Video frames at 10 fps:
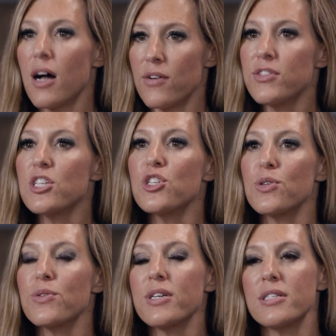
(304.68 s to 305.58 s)
of
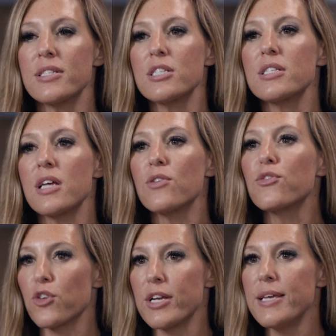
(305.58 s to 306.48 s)
tissue consist of
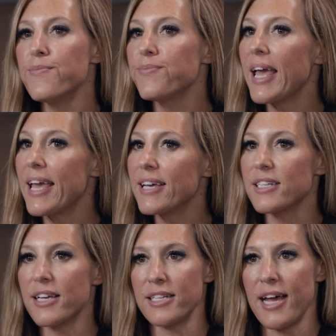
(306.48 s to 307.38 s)
free
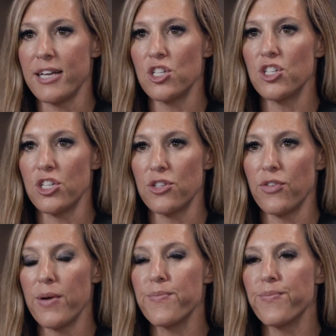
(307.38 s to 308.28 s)
and attached
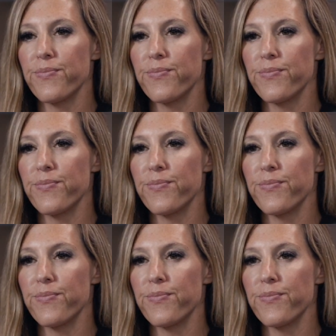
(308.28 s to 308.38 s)
gingiva.